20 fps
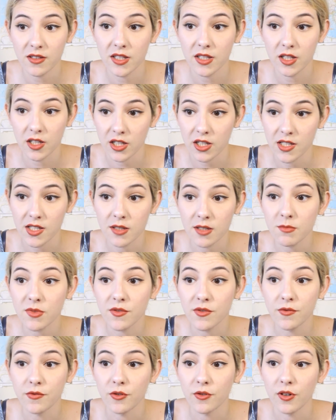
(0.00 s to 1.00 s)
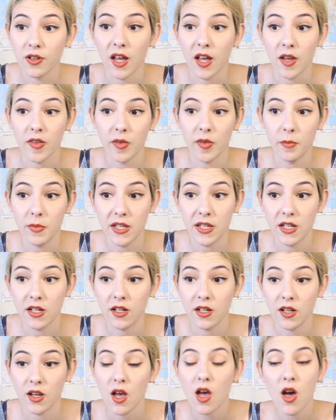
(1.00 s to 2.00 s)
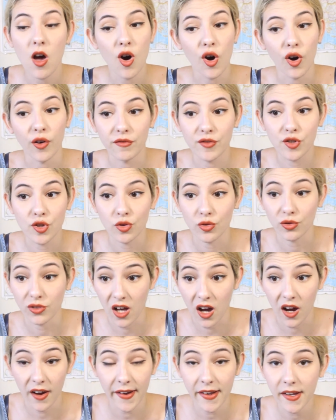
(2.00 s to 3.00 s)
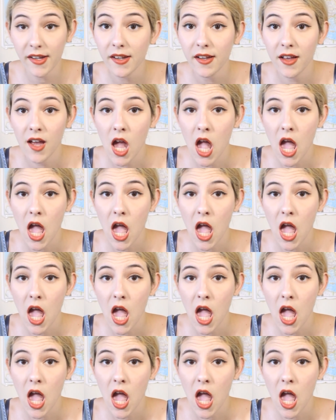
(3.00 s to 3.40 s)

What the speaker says: in customs for like the beginning of July,